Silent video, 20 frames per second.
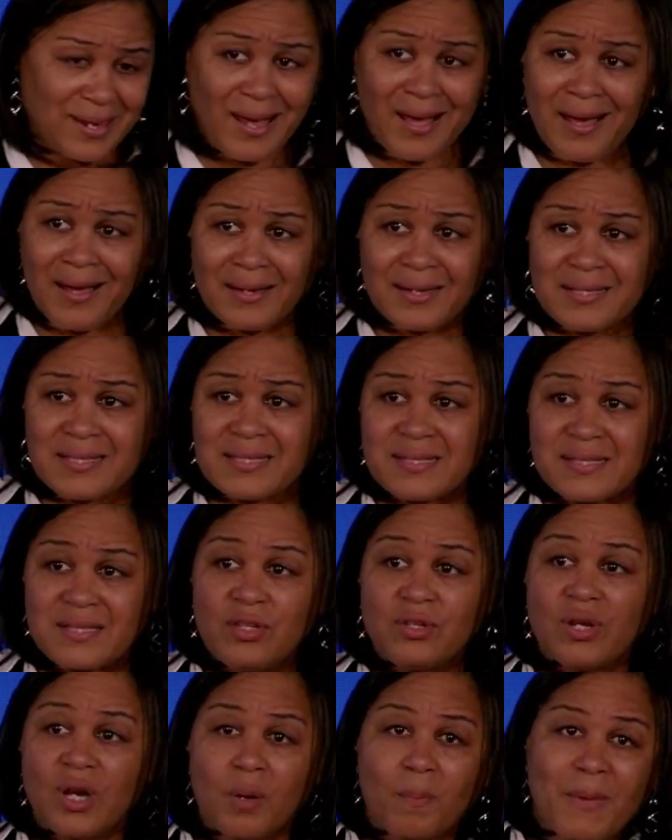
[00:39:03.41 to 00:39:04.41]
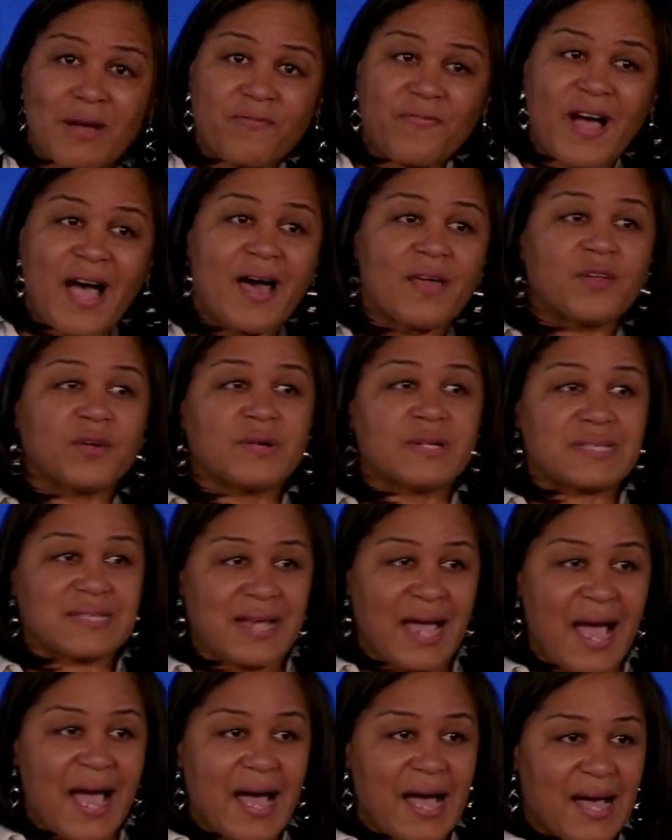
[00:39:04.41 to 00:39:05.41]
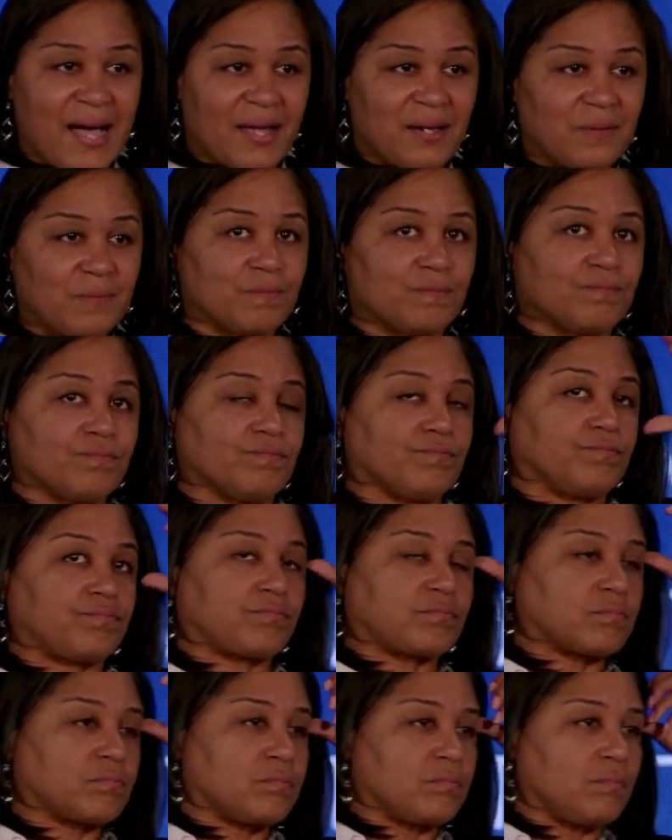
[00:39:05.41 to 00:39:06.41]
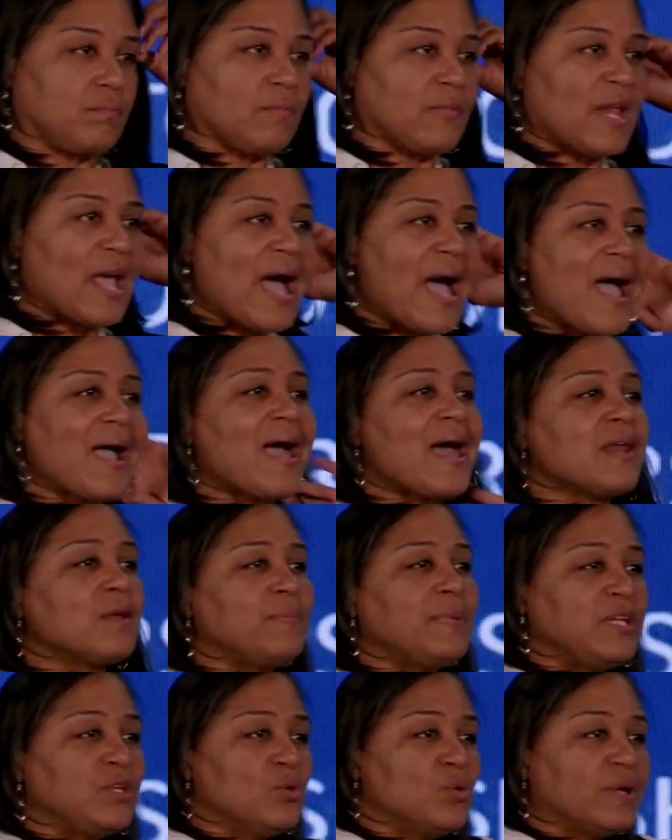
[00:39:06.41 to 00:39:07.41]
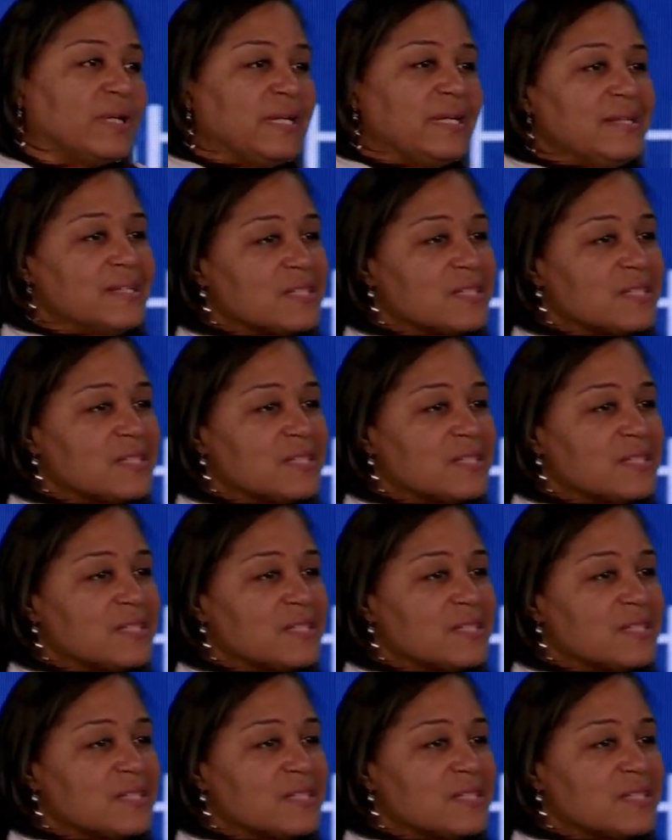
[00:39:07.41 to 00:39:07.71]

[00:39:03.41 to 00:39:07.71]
Y'all, this, you know, my father is God. I got to be doing